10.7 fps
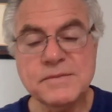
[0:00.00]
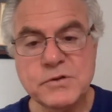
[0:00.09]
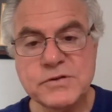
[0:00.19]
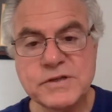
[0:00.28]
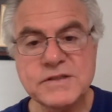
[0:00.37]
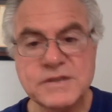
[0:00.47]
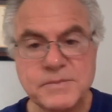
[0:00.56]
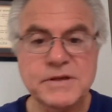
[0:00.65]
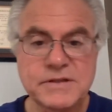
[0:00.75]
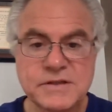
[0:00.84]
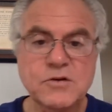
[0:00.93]
Music
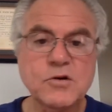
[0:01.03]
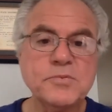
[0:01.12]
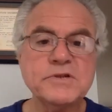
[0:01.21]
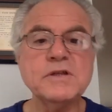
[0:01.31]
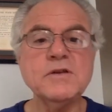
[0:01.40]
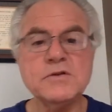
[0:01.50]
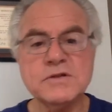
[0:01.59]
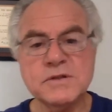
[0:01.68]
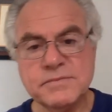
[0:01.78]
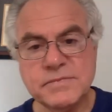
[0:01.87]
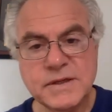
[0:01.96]
stimulates the corpus
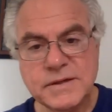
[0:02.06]
callosum,